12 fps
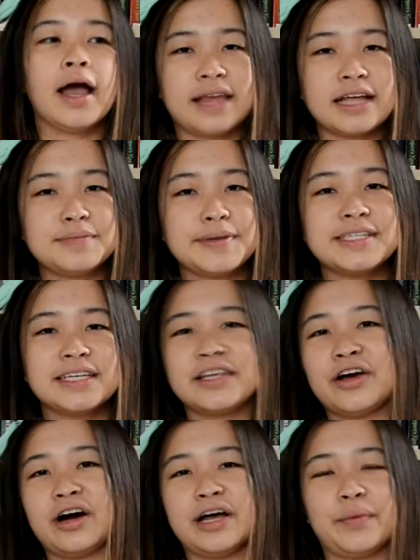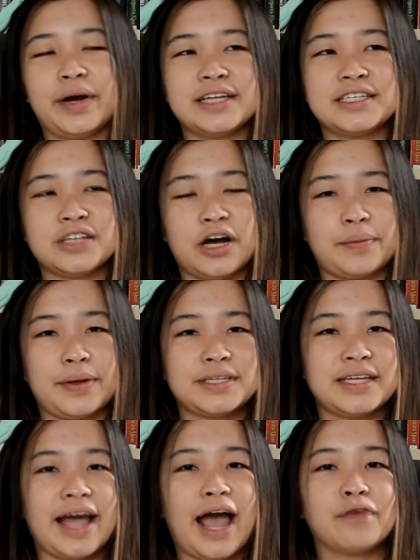That's basically all I wanted to talk about
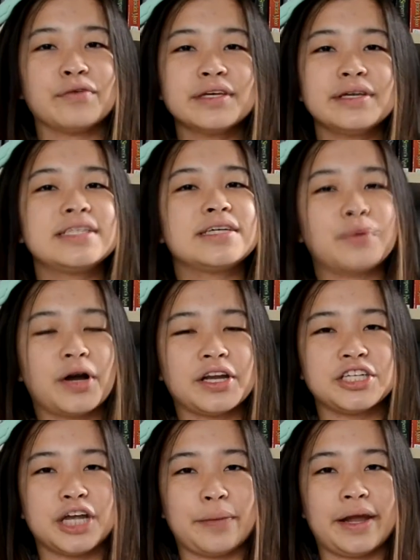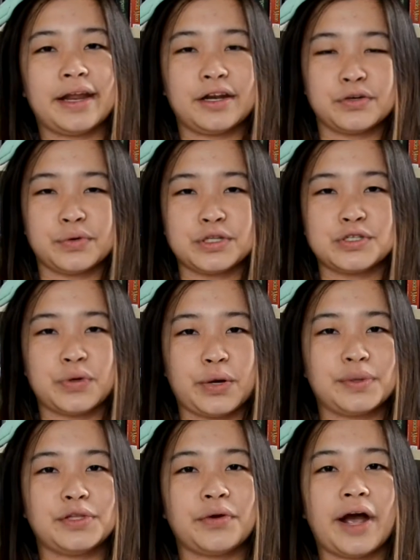today. I really did want to share my Nendoroid story
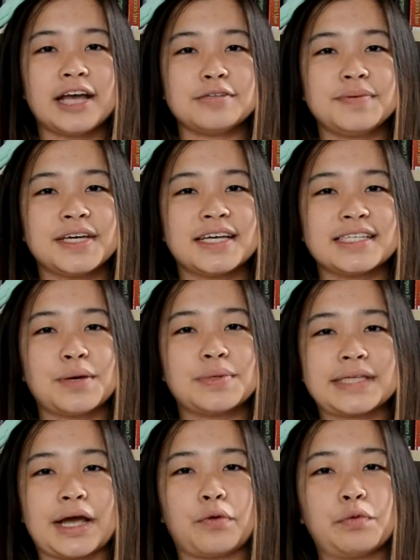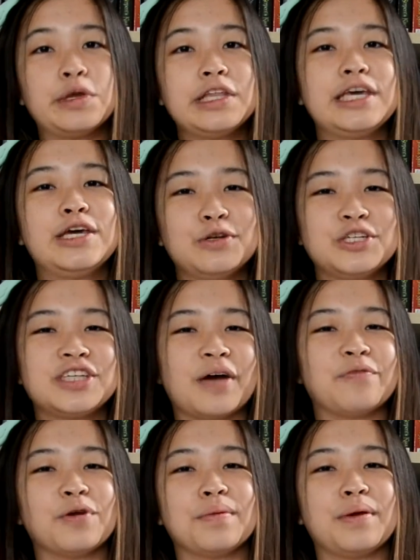with you guys because it was like a really huge
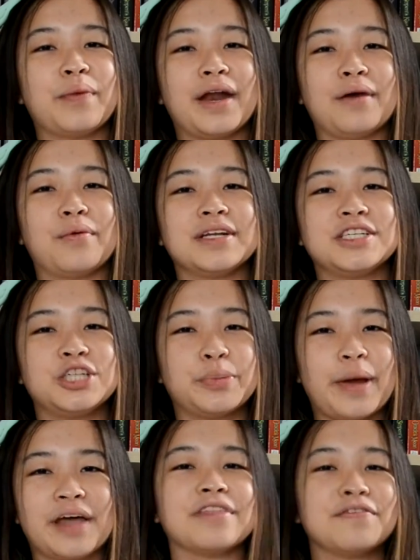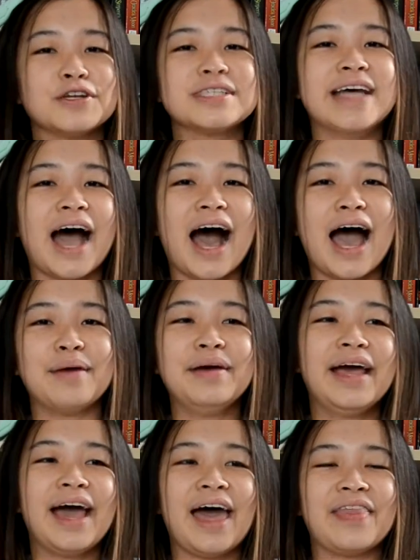step for me when I went to Japan the first time
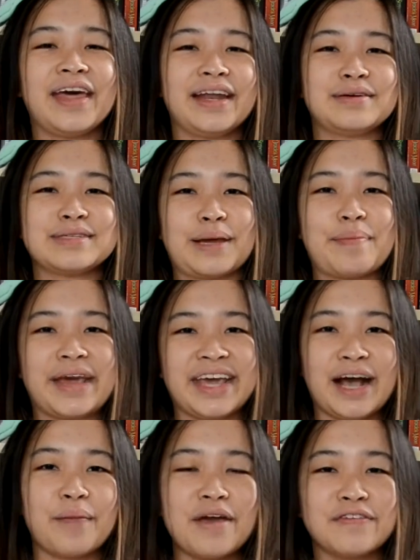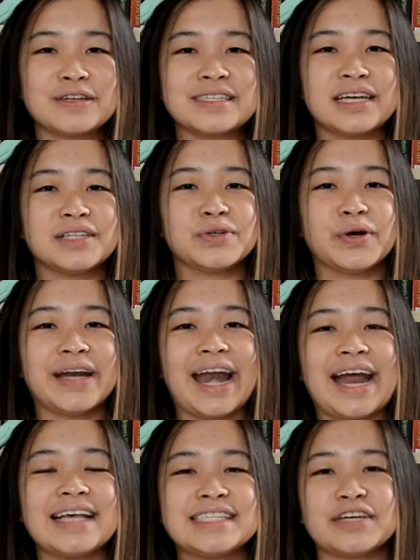and then I was like picking up my first Nendoroid
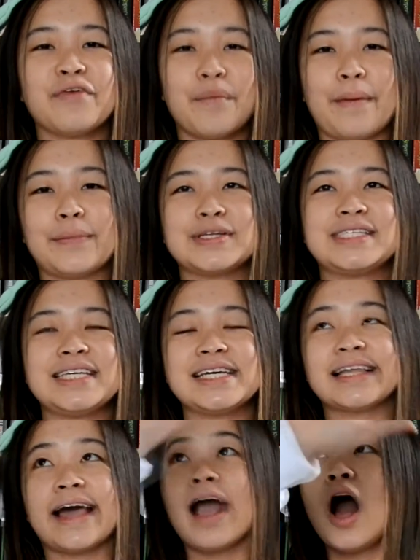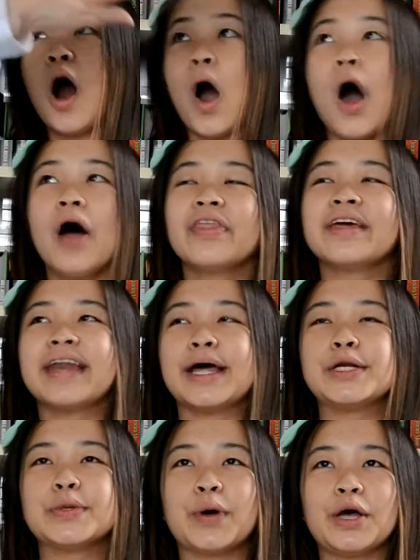and I still remember seeing like all the
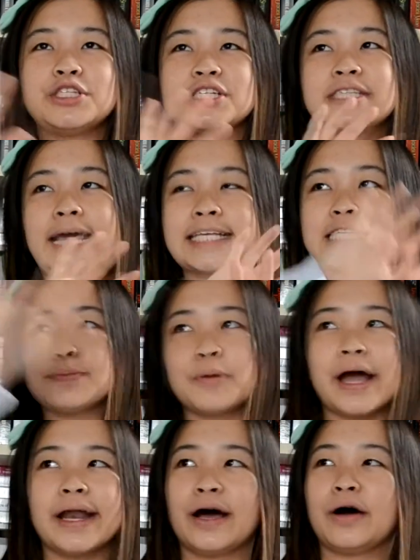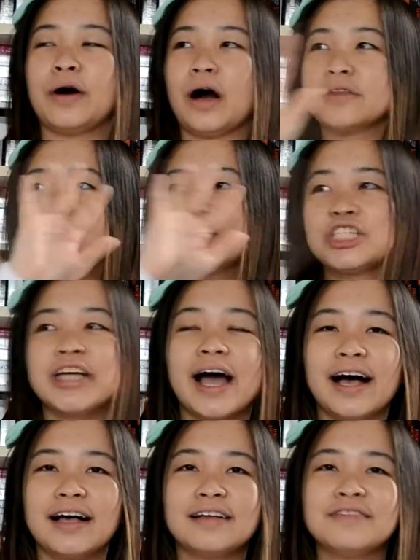Nendoroids just like spread out on the
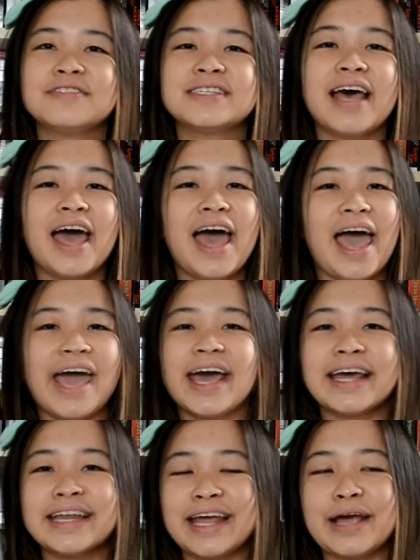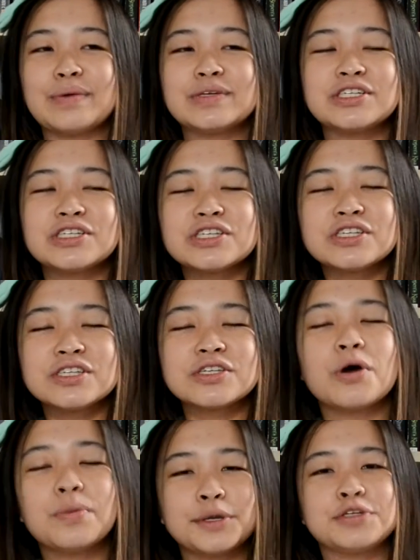shelves and it was just
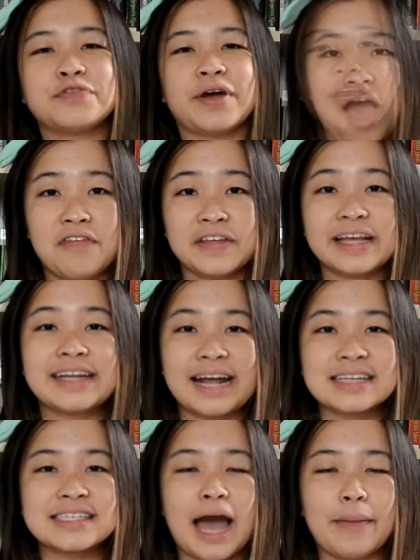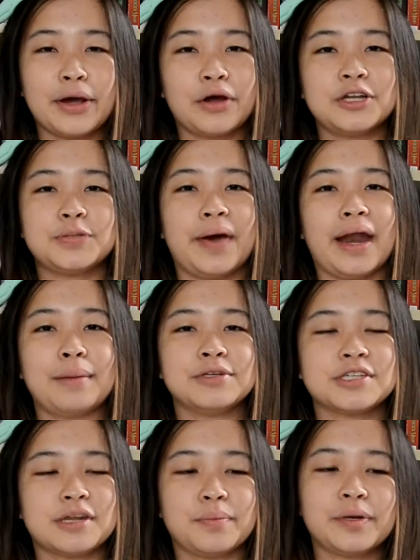so much fun. I feel like next time I go to Japan I'm
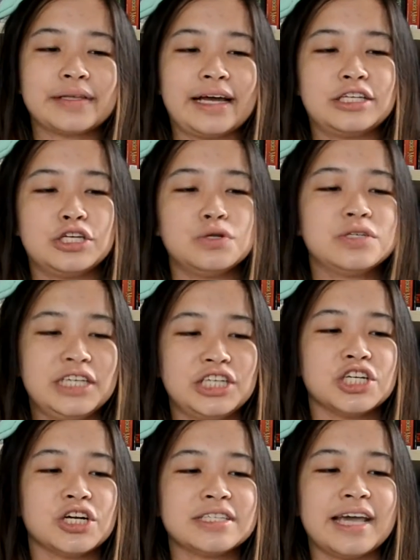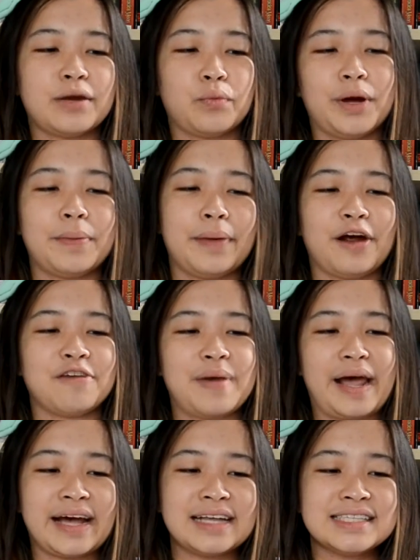just gonna bring like 2 t-shirts and 1 pair of
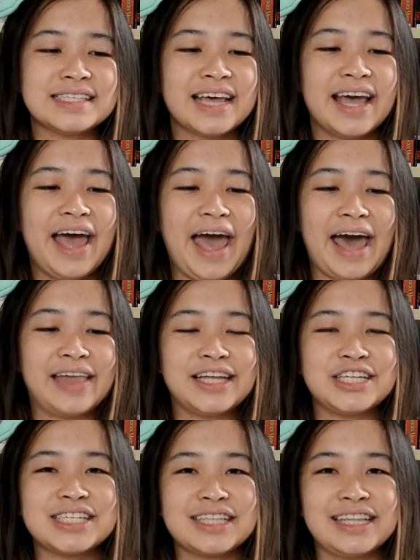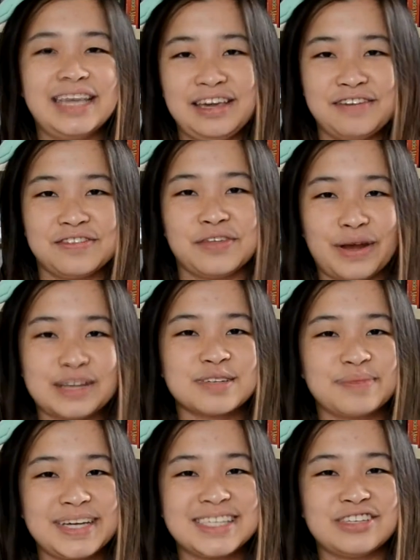pants and and then just leave the rest
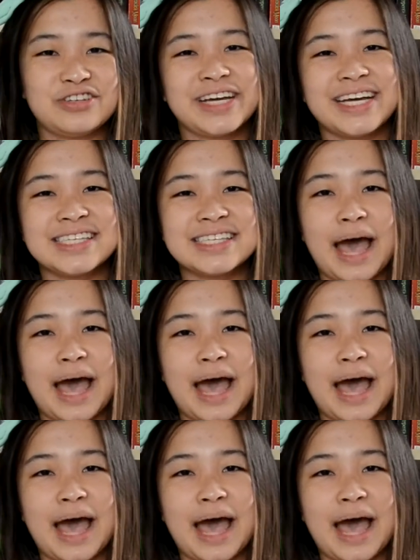of my suitcase